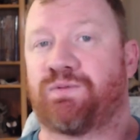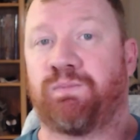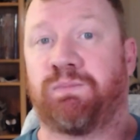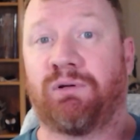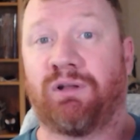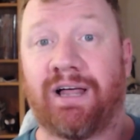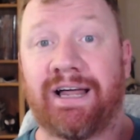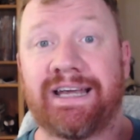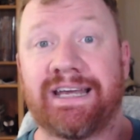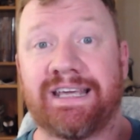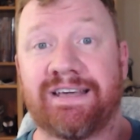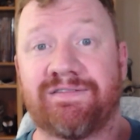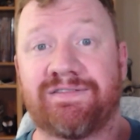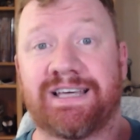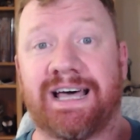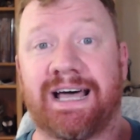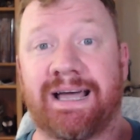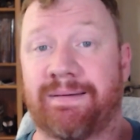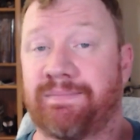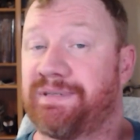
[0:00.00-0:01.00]
plenty of
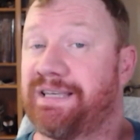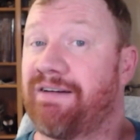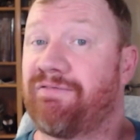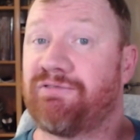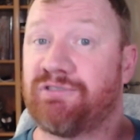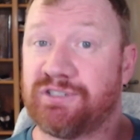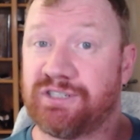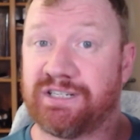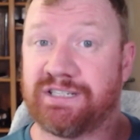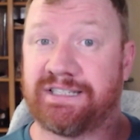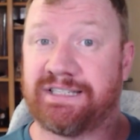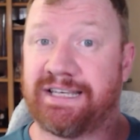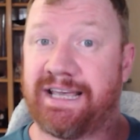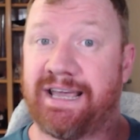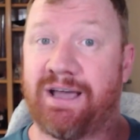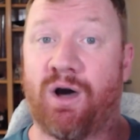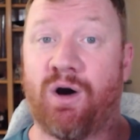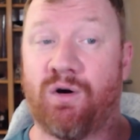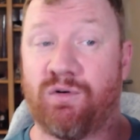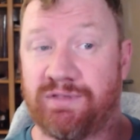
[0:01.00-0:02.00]
times everyone's going to
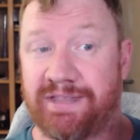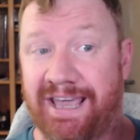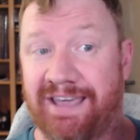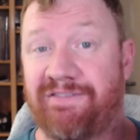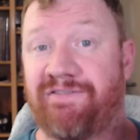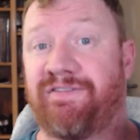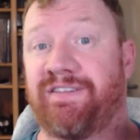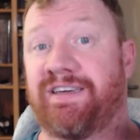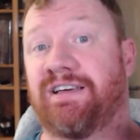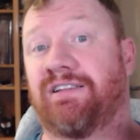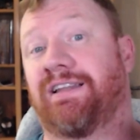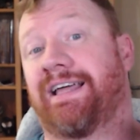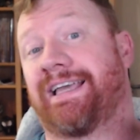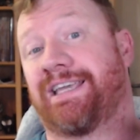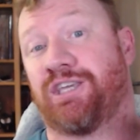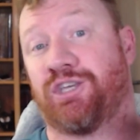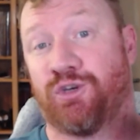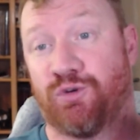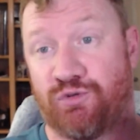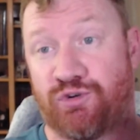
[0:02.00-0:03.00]
say, they feel
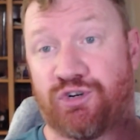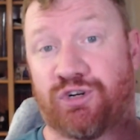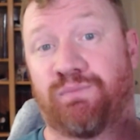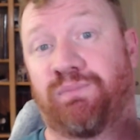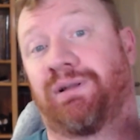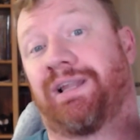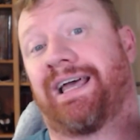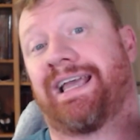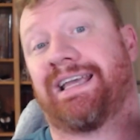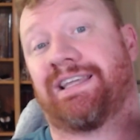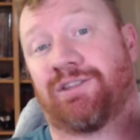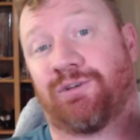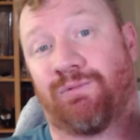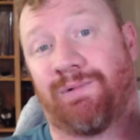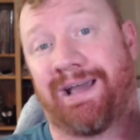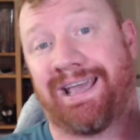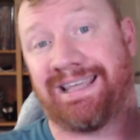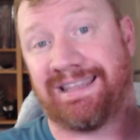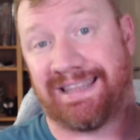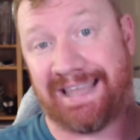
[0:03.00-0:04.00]
like you should play it the
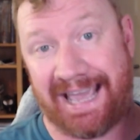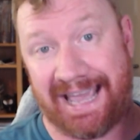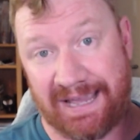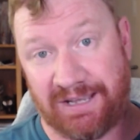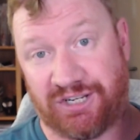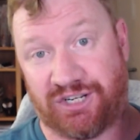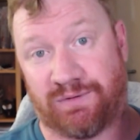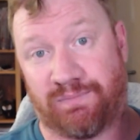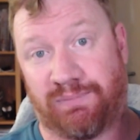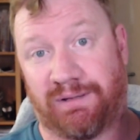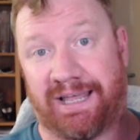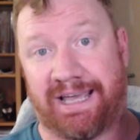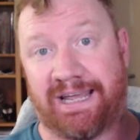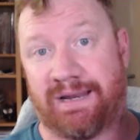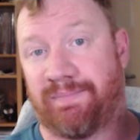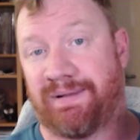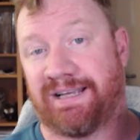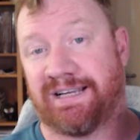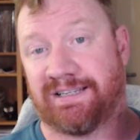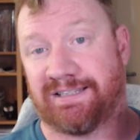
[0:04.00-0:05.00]
way they should play
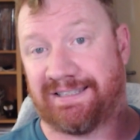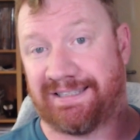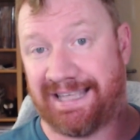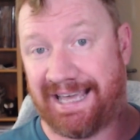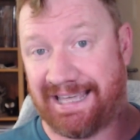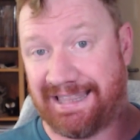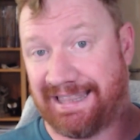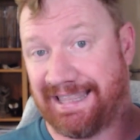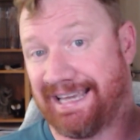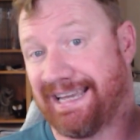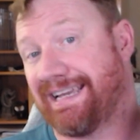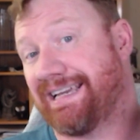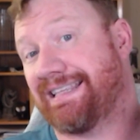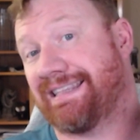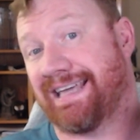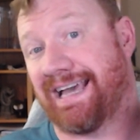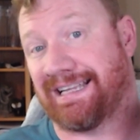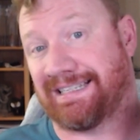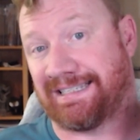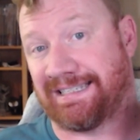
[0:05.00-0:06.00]
it because they think
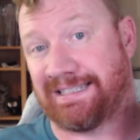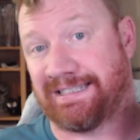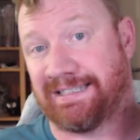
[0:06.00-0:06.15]
that's